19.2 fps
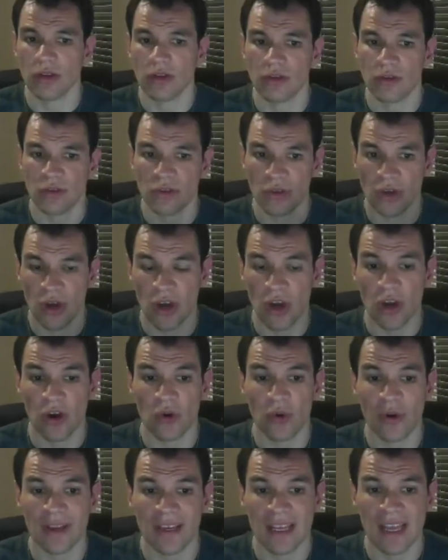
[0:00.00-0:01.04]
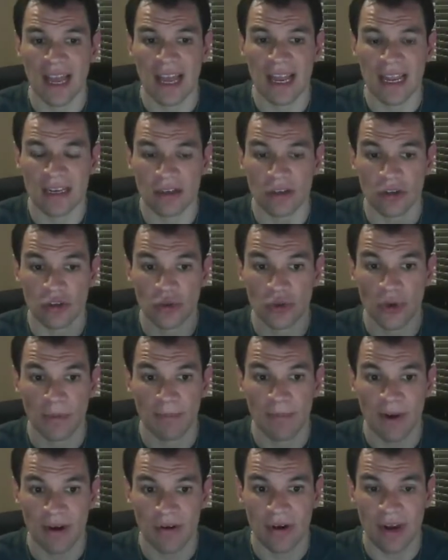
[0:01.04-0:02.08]
So we can
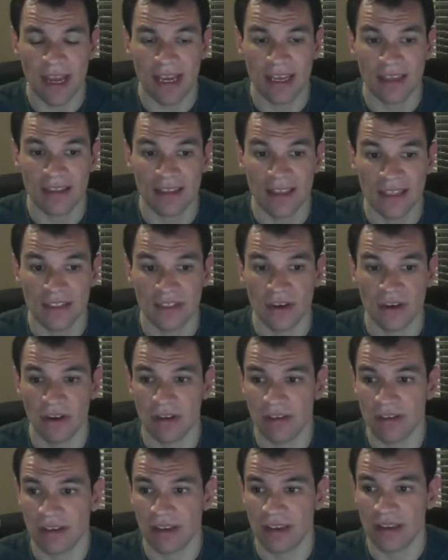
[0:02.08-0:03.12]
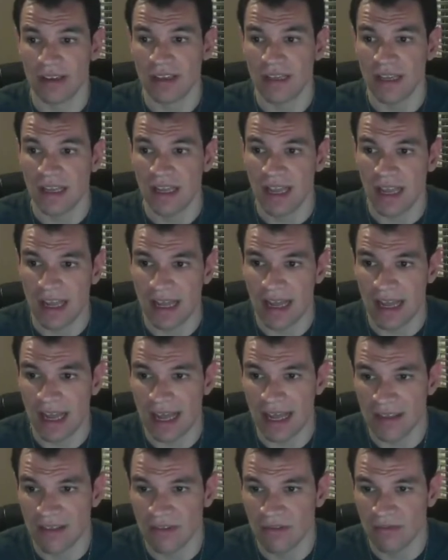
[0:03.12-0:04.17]
summarize the choices
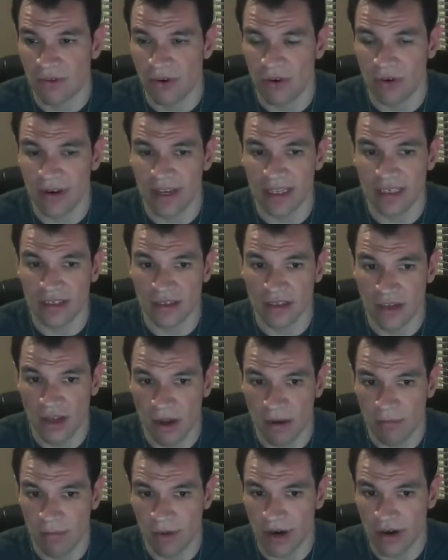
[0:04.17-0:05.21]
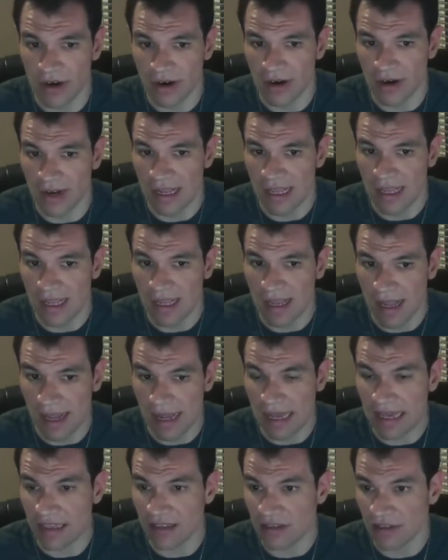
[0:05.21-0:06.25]
as for each number
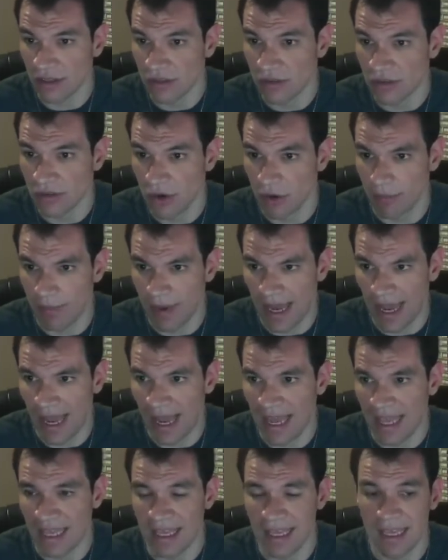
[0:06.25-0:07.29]
s sub I